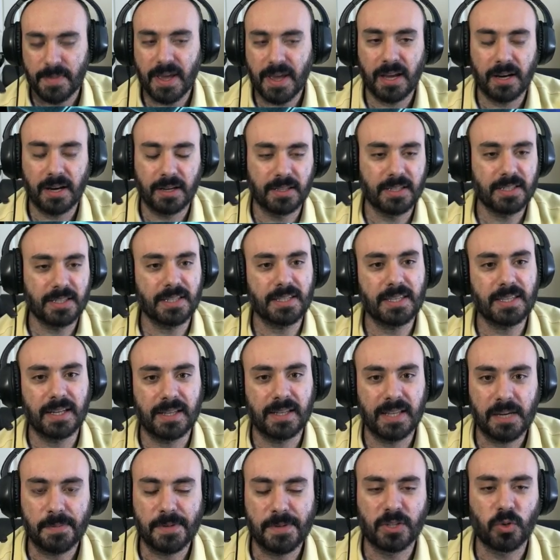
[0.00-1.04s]
Man, this is going to
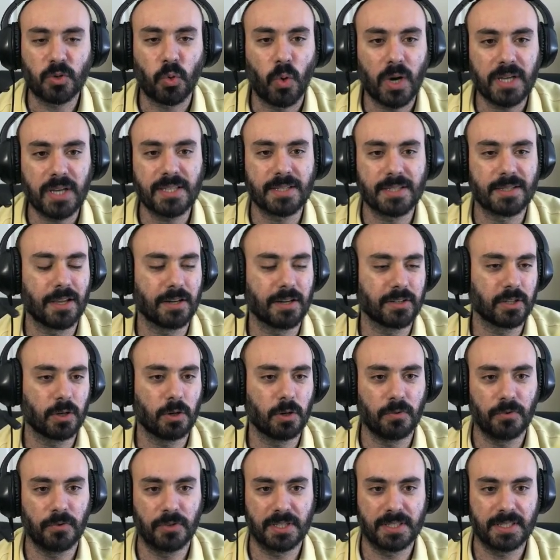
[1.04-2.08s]
take me twice as long to go
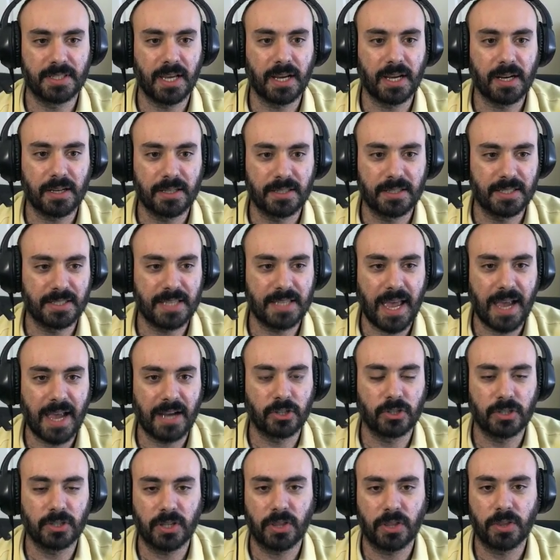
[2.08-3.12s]
over this deck, because it's
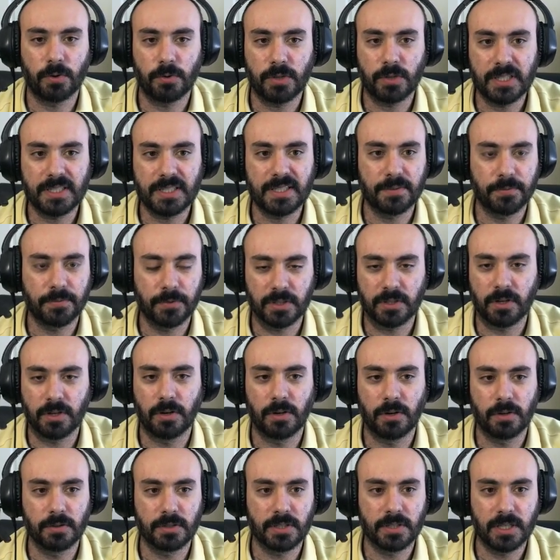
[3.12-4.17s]
actually 30 different
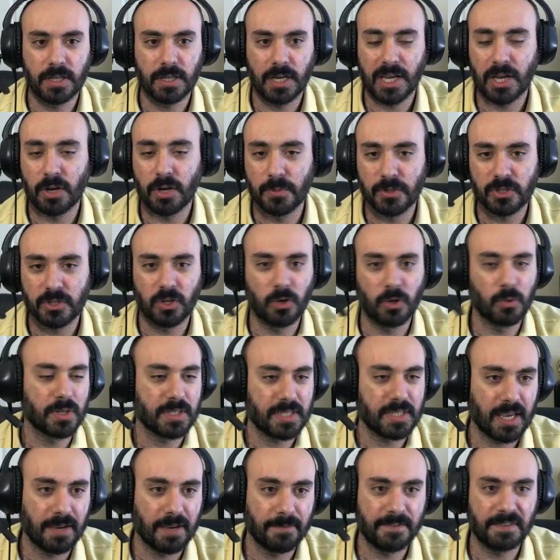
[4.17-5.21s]
cards, and I almost always
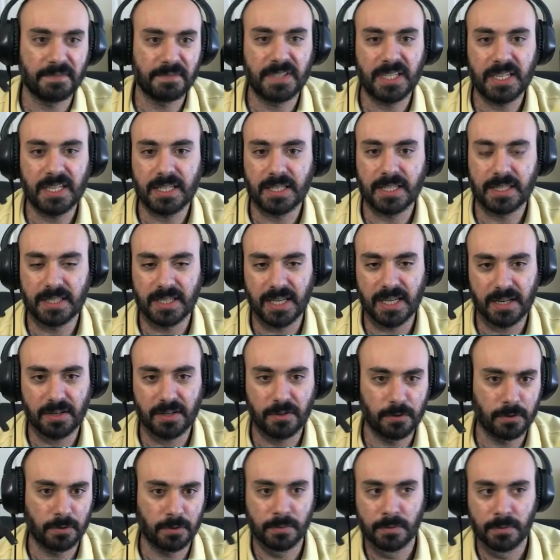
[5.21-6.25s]
have 15 in the deck,
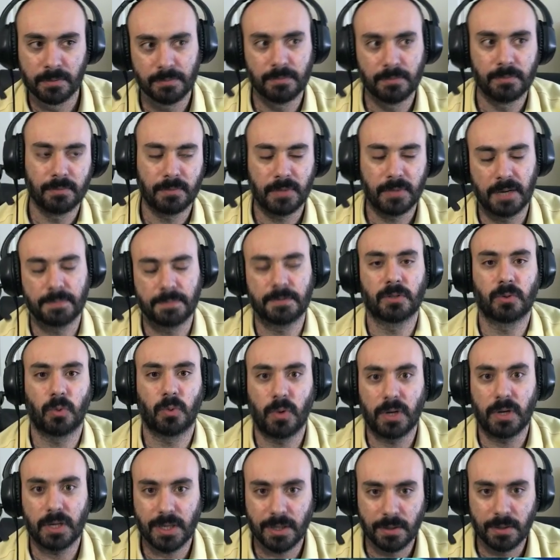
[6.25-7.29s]
or up to
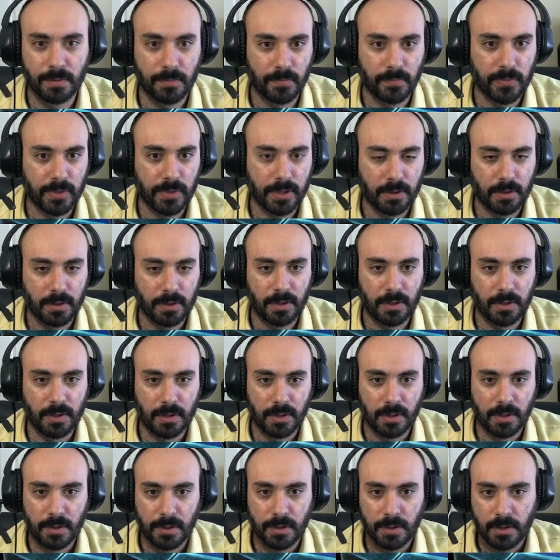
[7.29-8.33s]
20.
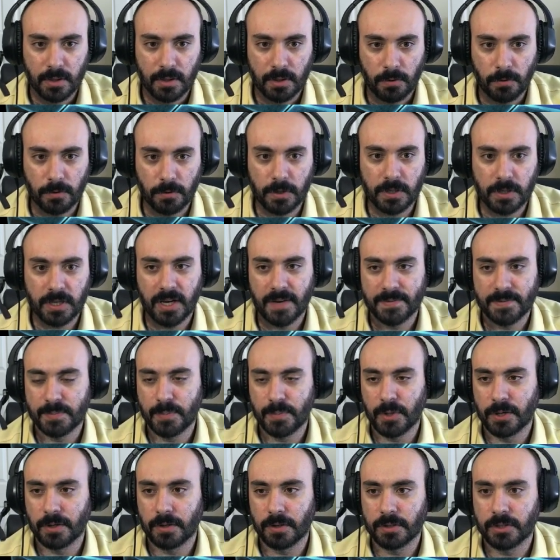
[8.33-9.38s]
Ornithop's
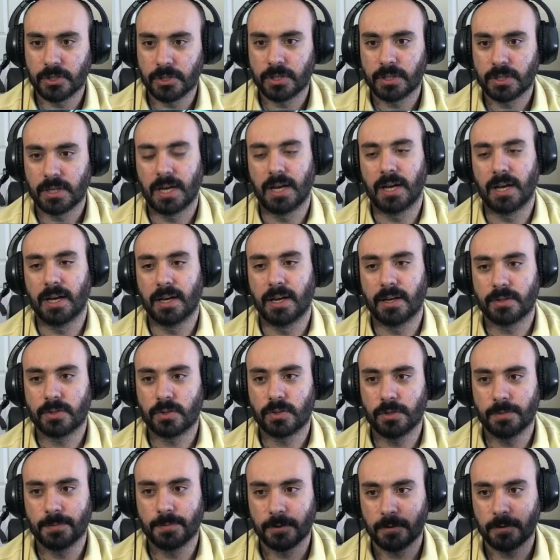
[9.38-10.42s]
Barge.
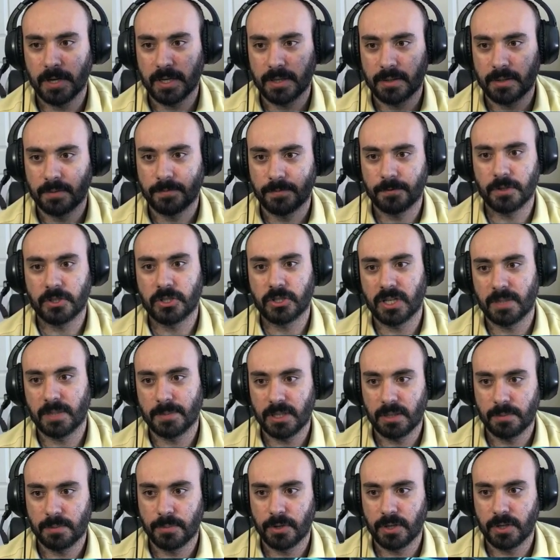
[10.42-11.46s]
Super great for each
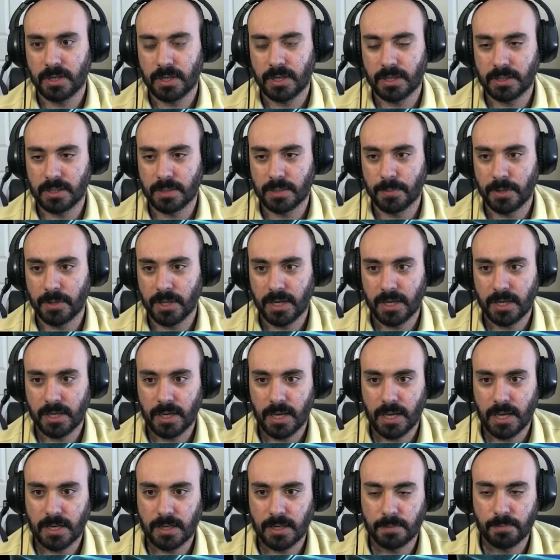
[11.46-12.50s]
enemy. Put into play
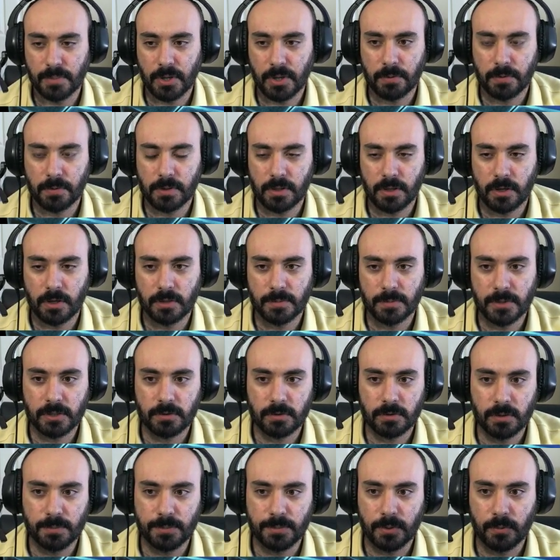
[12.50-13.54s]
an Imperial Army
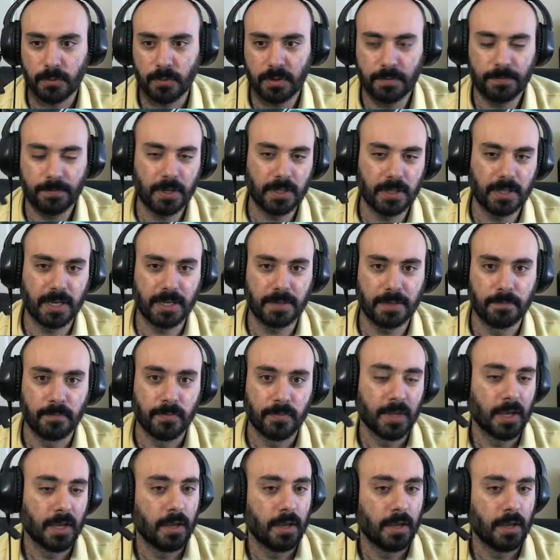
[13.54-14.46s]
troop with frontline.